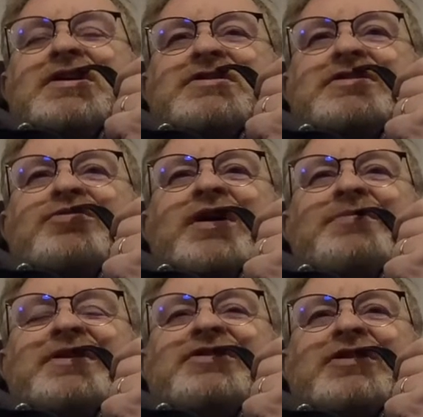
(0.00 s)
Did quite
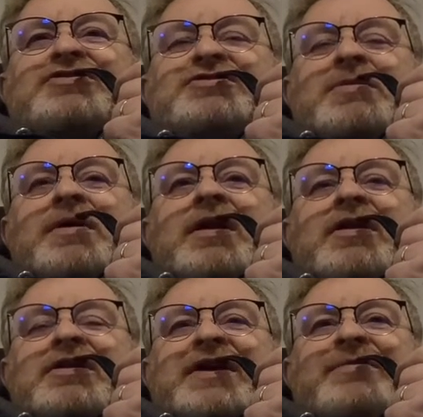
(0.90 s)
a
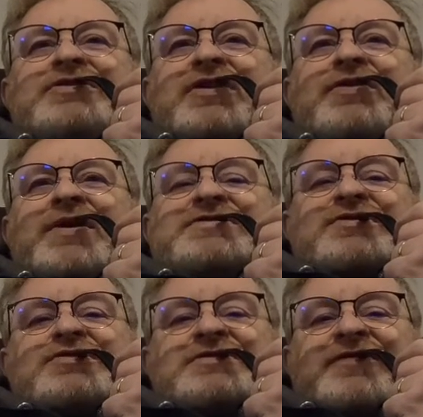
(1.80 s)
lot of damage on the west
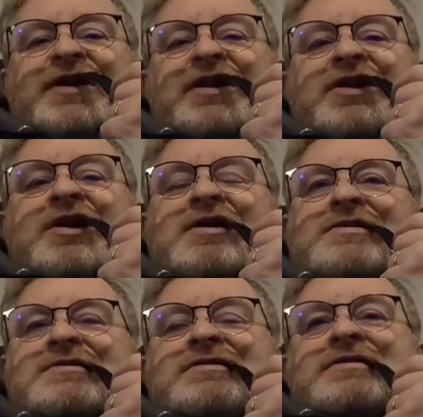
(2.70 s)
coast of Ireland.
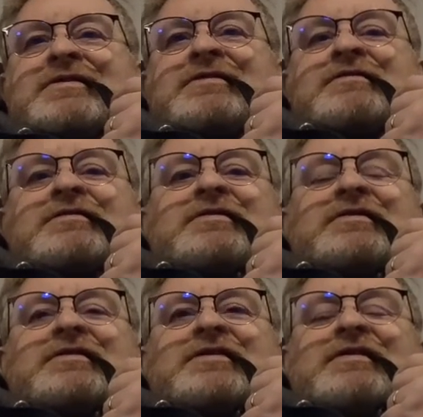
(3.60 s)

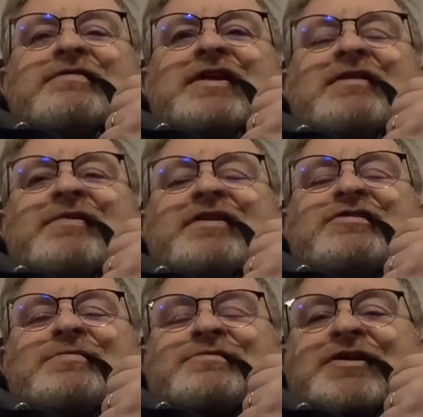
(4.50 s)
If I have any
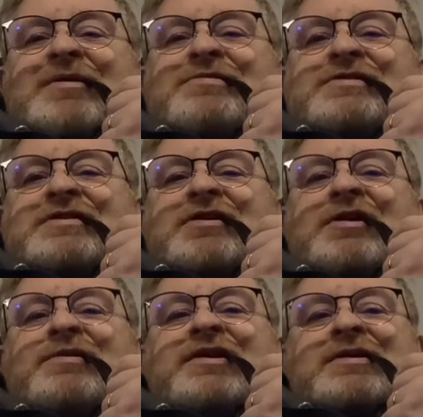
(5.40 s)
subscribers in
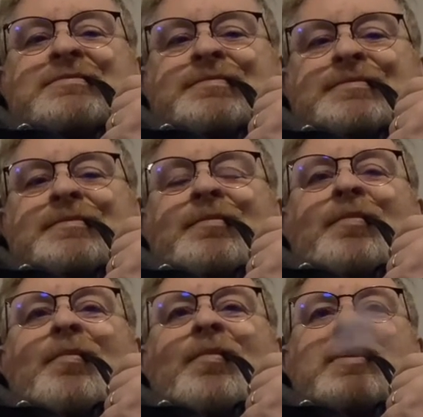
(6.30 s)
Galway,
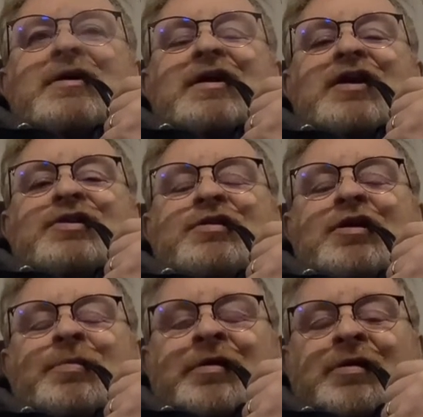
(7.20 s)
I do
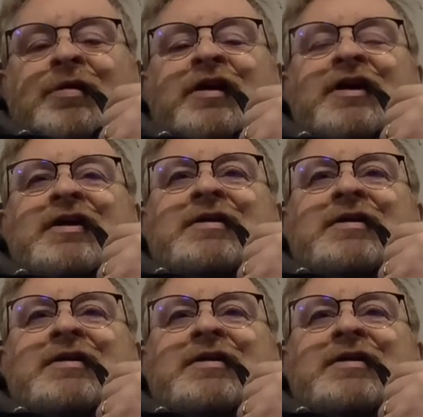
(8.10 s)
hope you're okay,